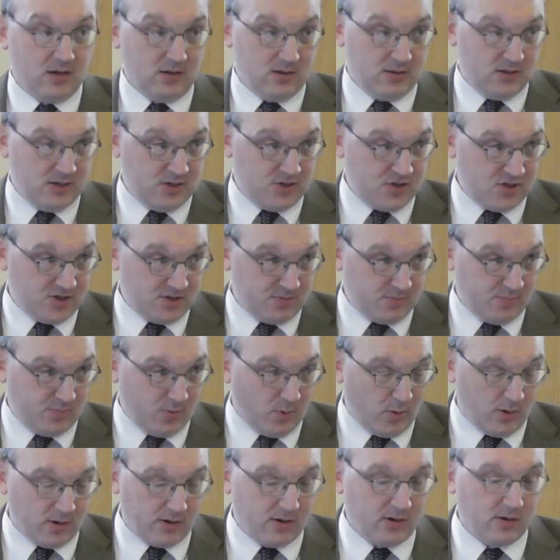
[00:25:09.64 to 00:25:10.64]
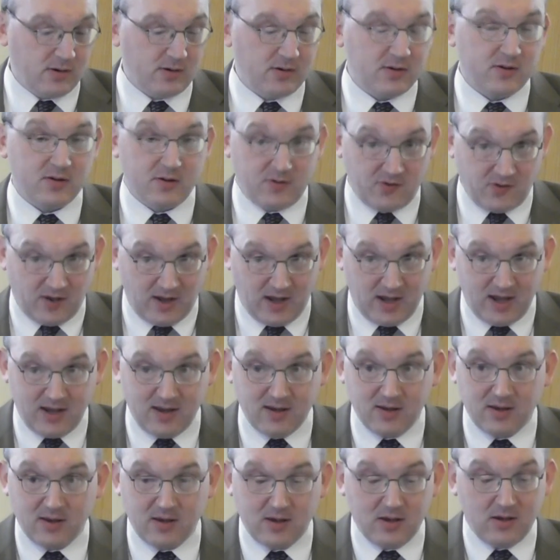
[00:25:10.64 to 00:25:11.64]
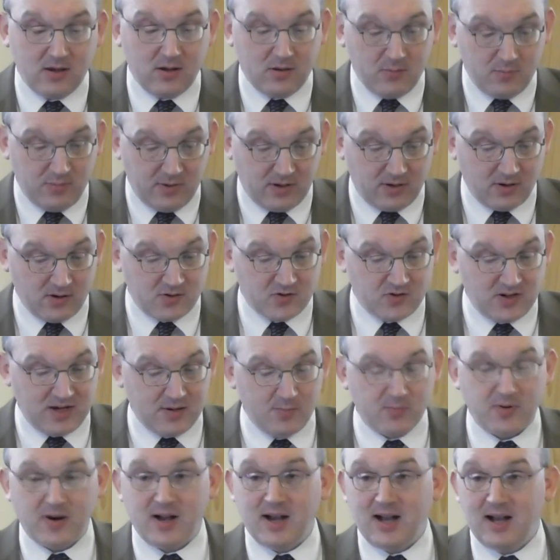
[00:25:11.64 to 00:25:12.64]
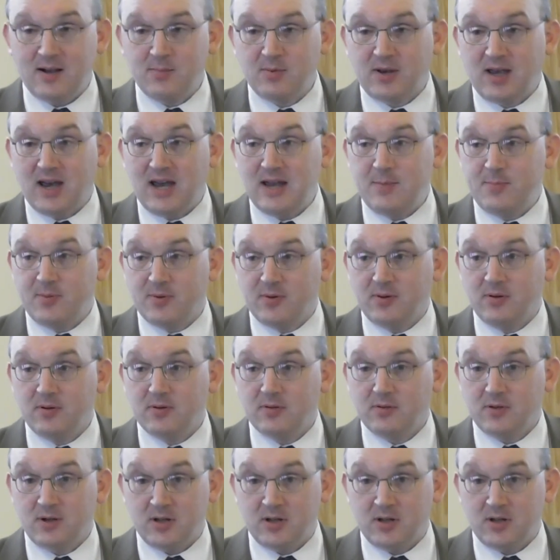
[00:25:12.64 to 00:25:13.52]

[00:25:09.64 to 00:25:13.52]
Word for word: This is important to say because Abraham Kuyper,